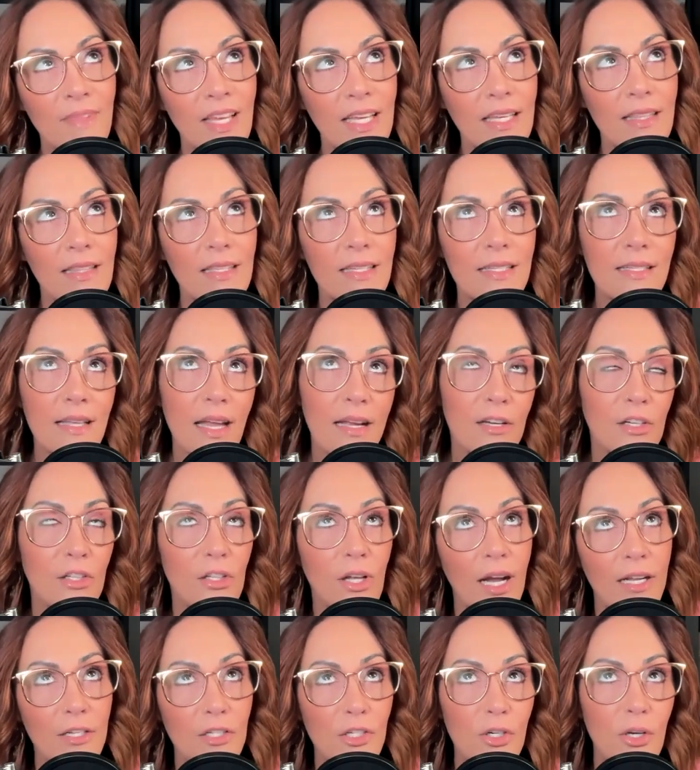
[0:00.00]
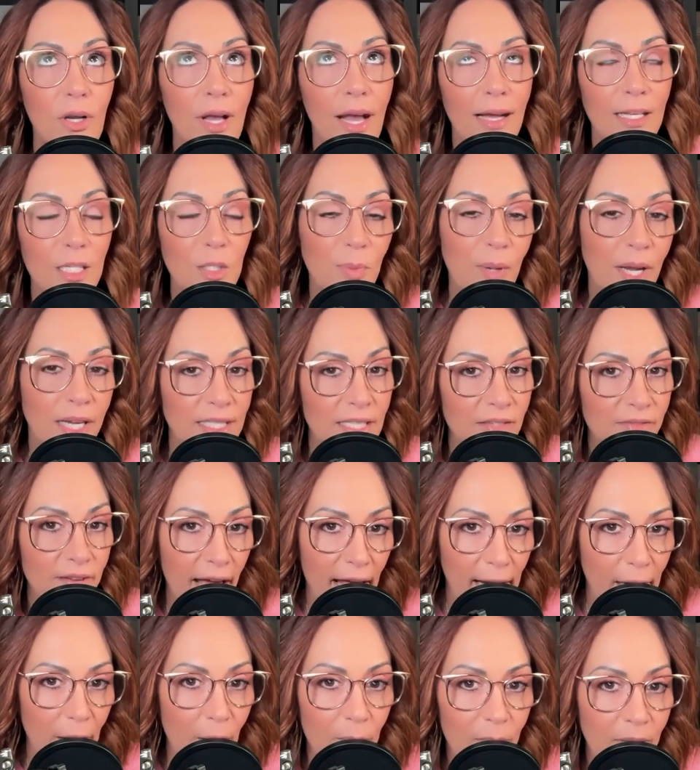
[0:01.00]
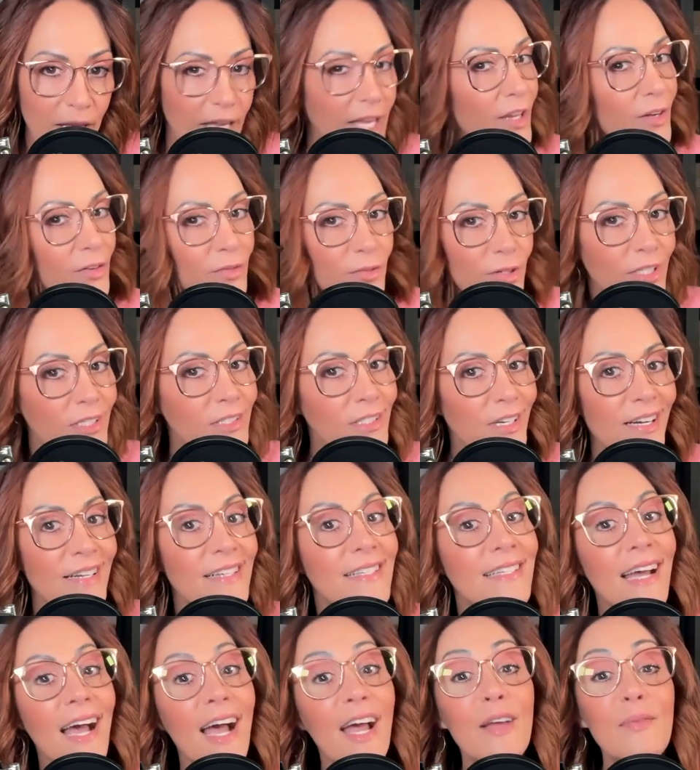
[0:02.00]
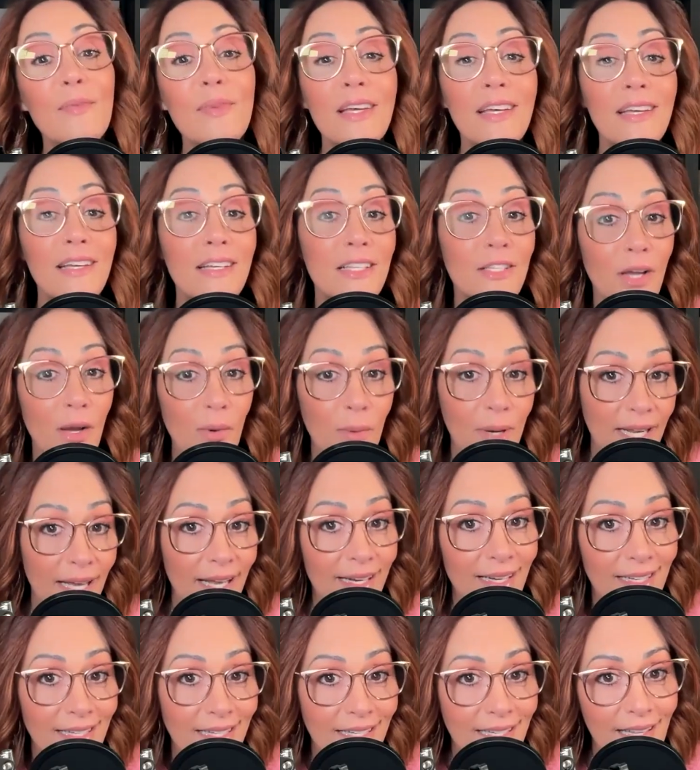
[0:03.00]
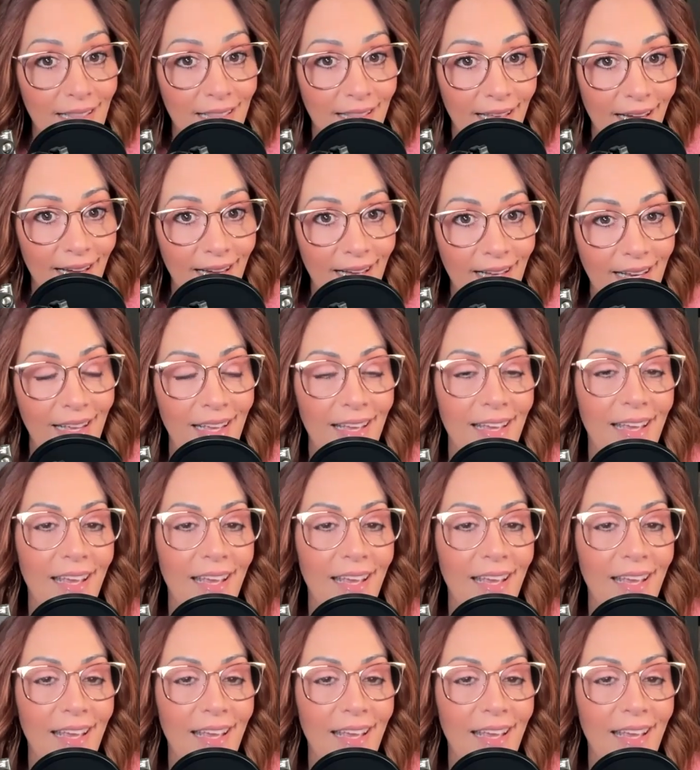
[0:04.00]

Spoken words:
the psychological aspects of NLP for a long time. So I went ahead and did that.